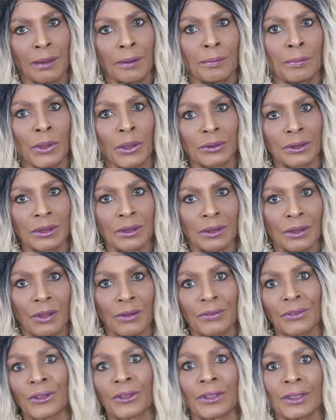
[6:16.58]
posted
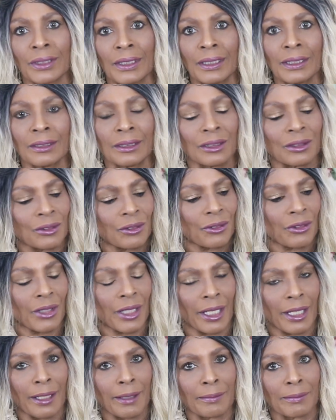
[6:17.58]
over on
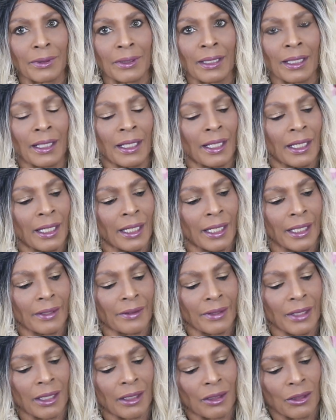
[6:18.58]
Instagram,
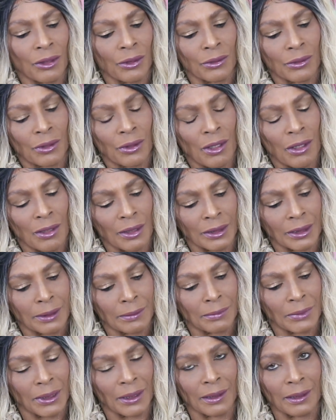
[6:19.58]
and that coat cost
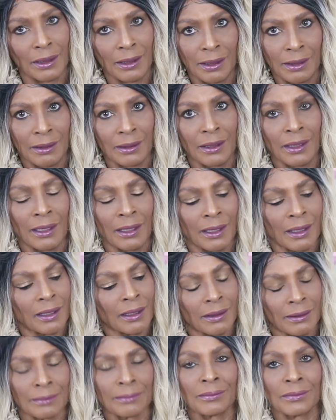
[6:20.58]
me
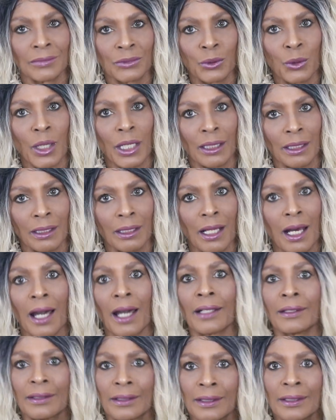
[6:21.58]
quite a
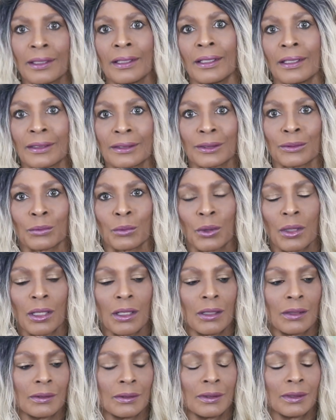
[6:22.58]
lot as
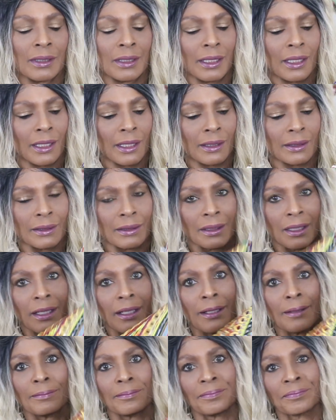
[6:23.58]
well. And
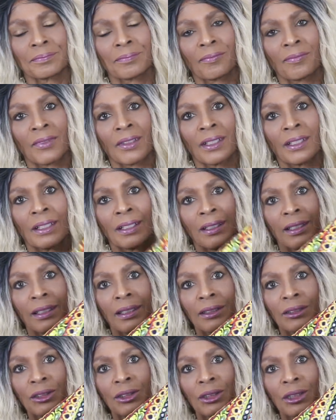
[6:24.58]
it
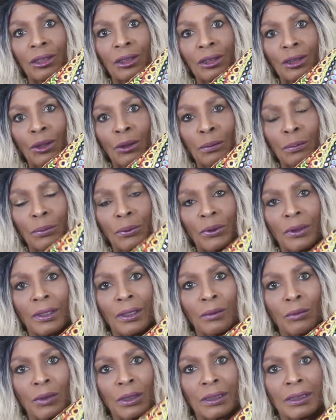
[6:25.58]
is just so pretty.
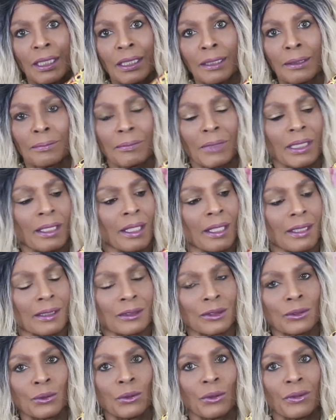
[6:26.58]
And once I get my
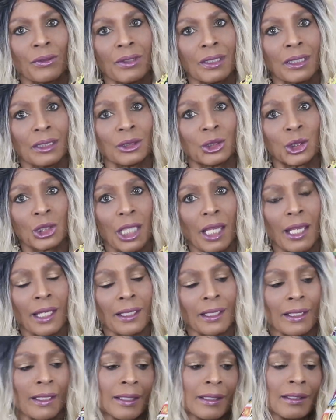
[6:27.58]
hands on the
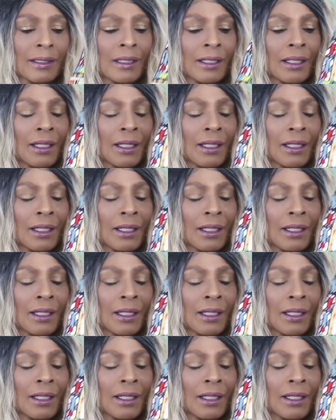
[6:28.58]
jacket,